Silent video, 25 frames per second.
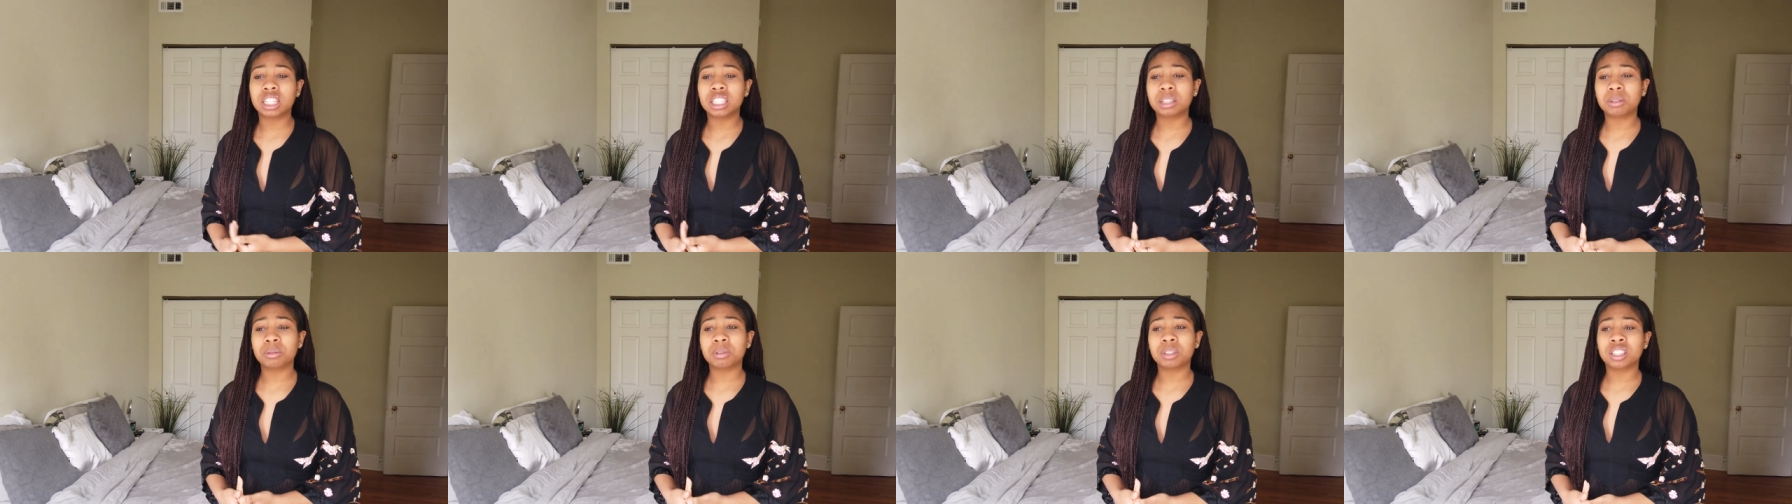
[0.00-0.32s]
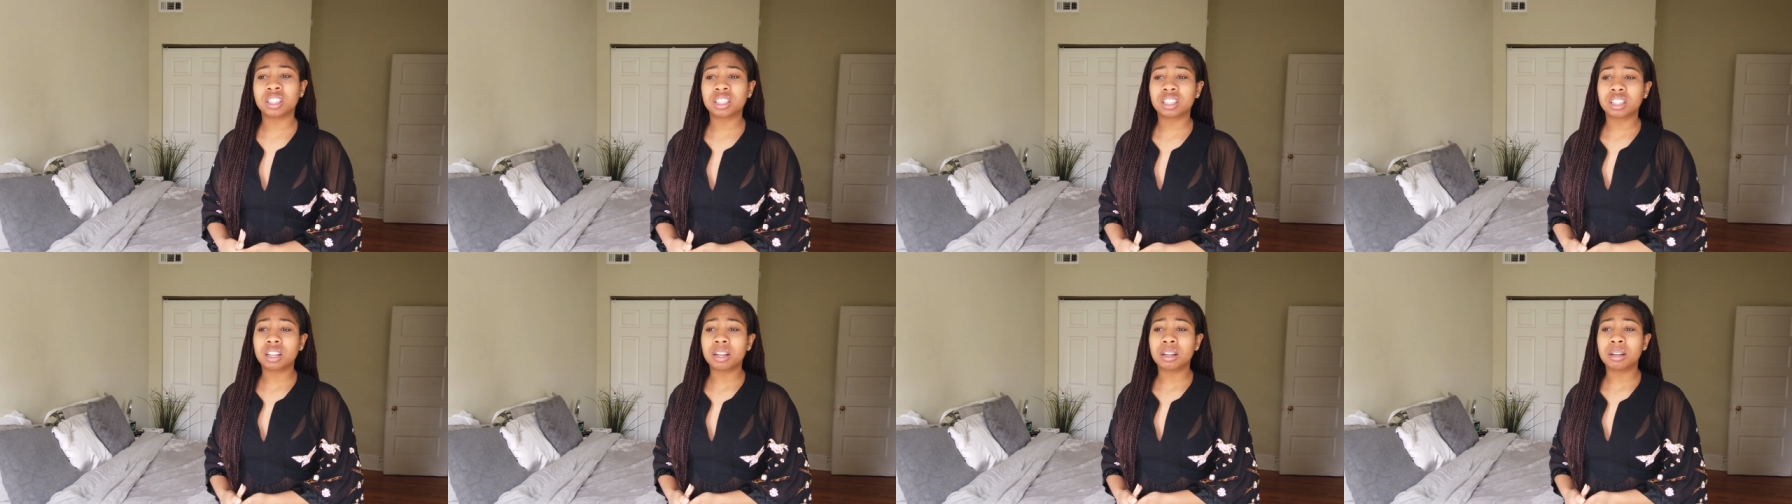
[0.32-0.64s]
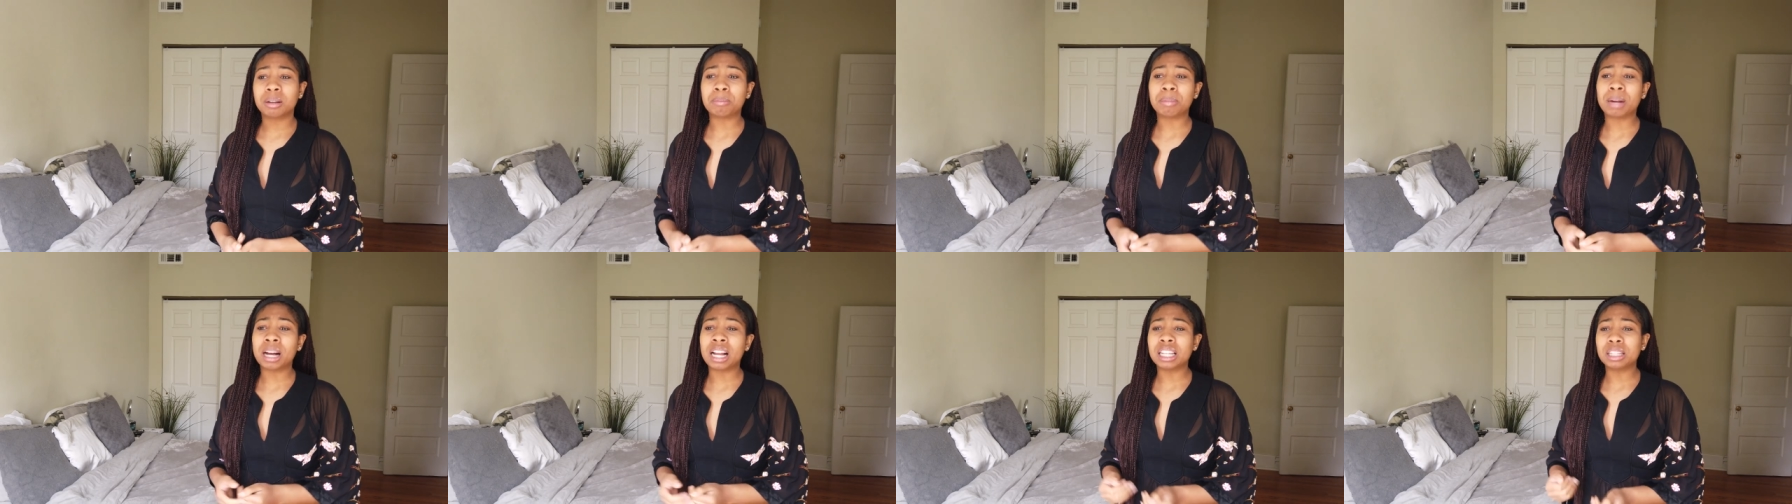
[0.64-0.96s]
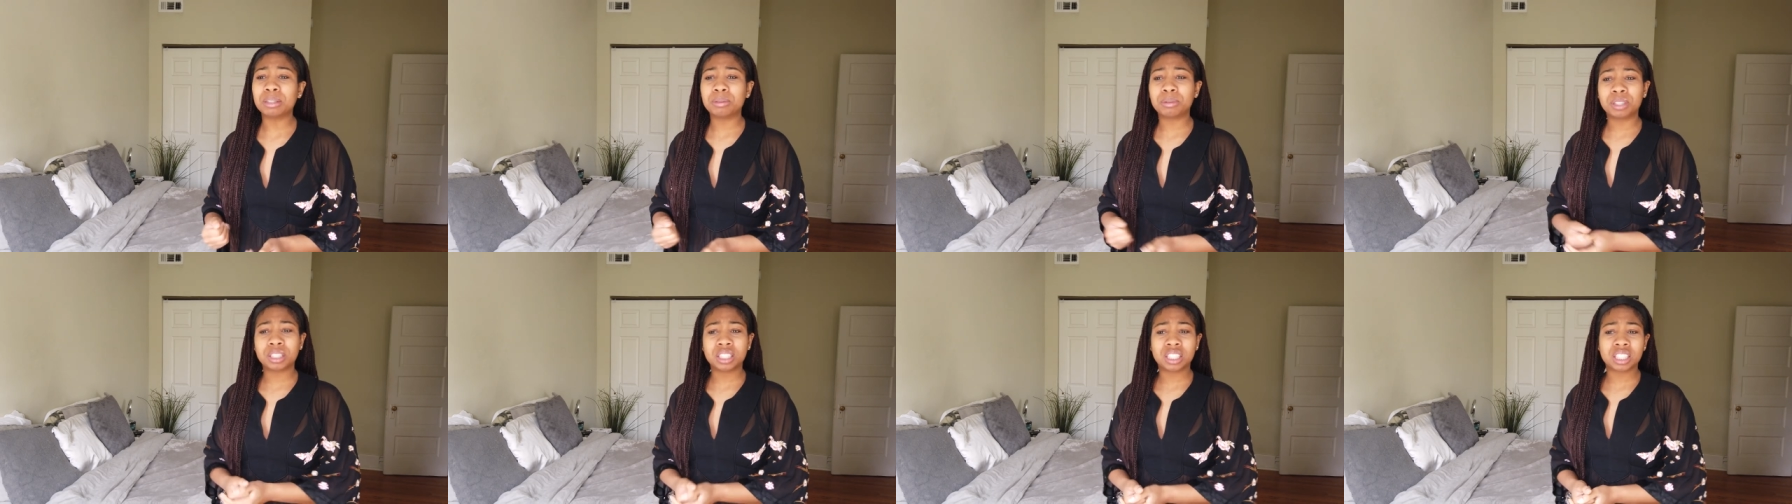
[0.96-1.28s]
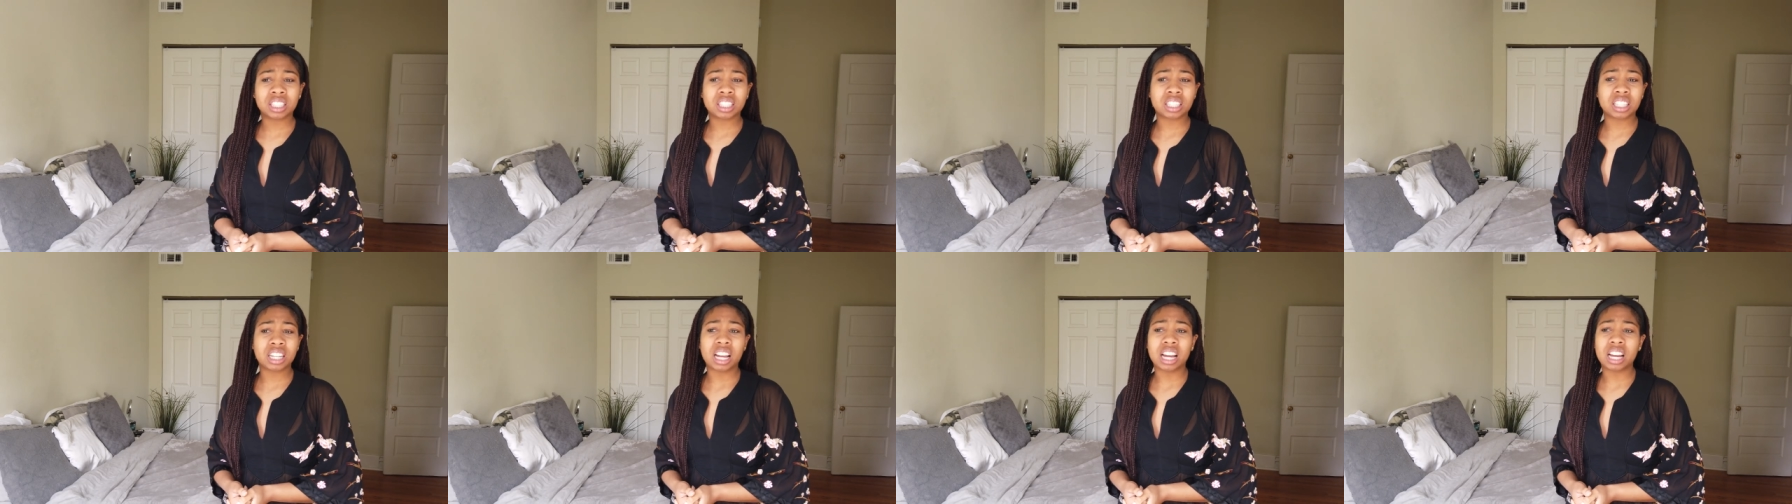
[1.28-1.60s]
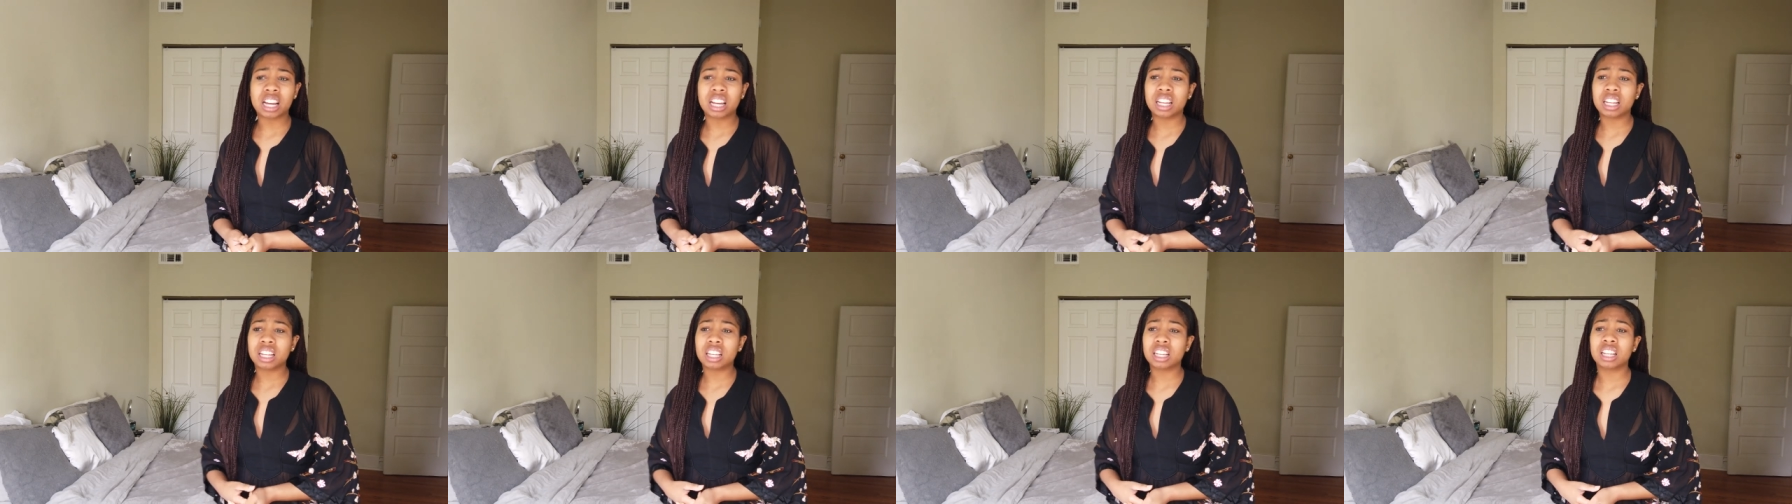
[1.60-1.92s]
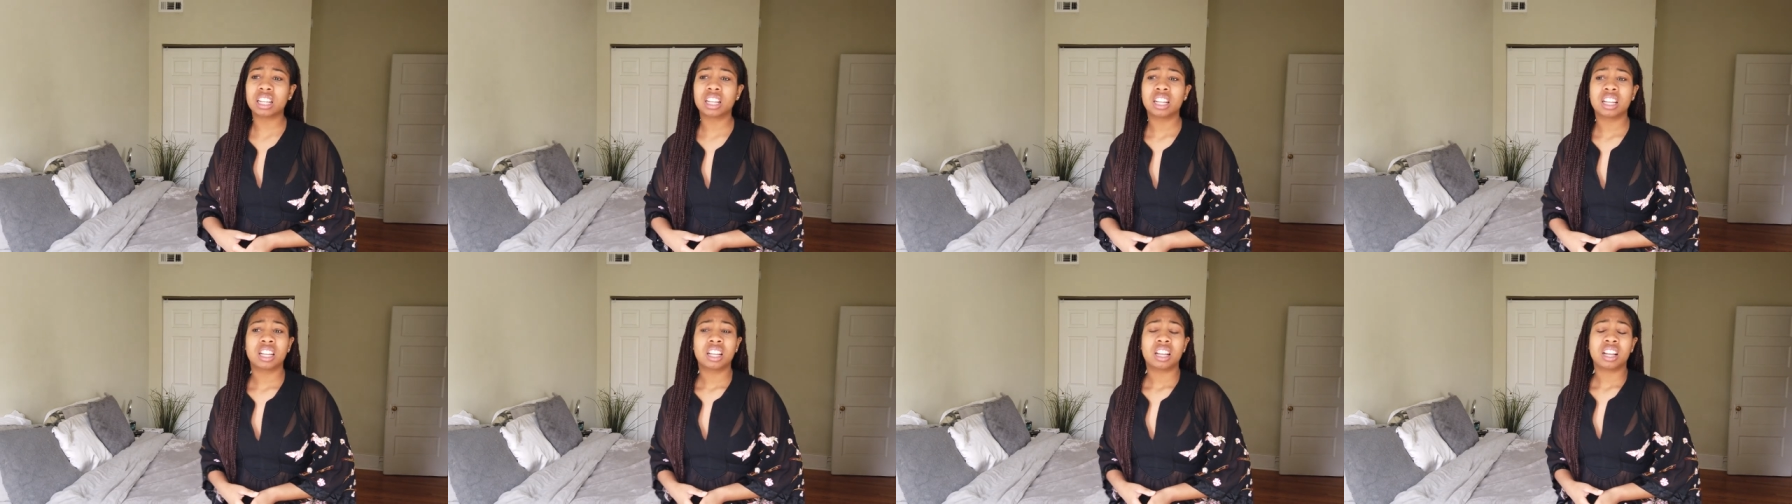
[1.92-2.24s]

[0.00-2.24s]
Issa was, just, uh, Molly was just like,